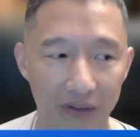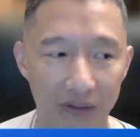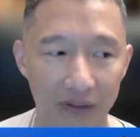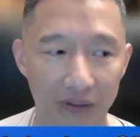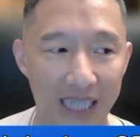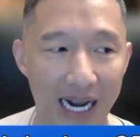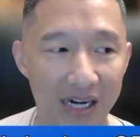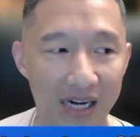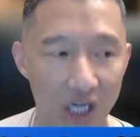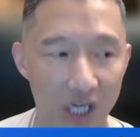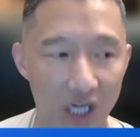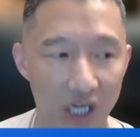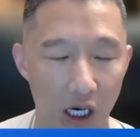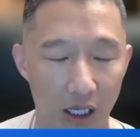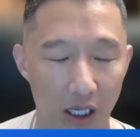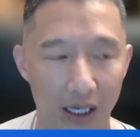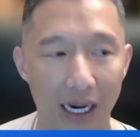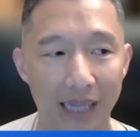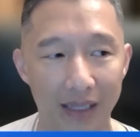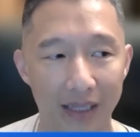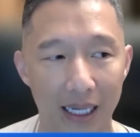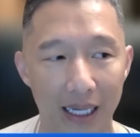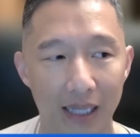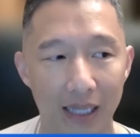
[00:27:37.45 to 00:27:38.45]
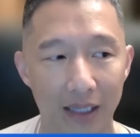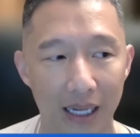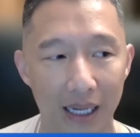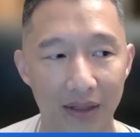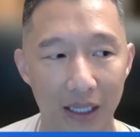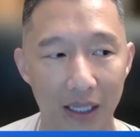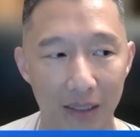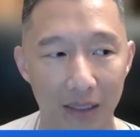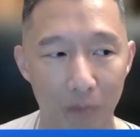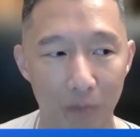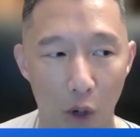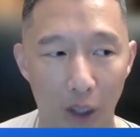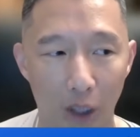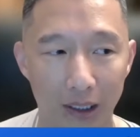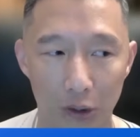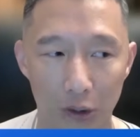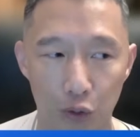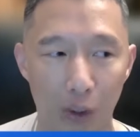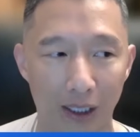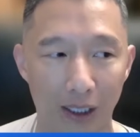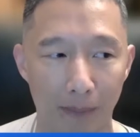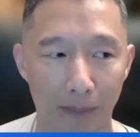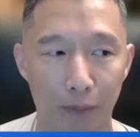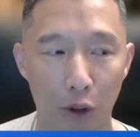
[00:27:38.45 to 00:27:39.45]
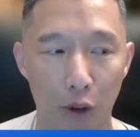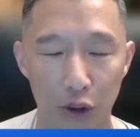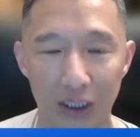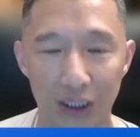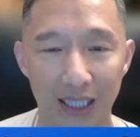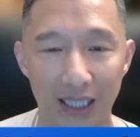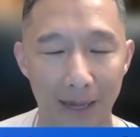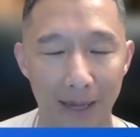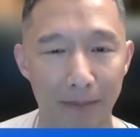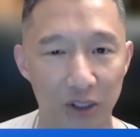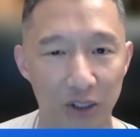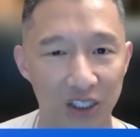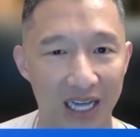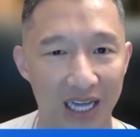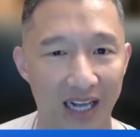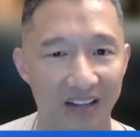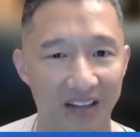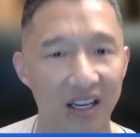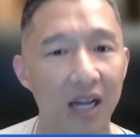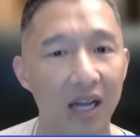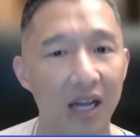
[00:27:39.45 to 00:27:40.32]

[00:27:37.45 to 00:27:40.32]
the 10-year and then mortgage rate approaching 10%.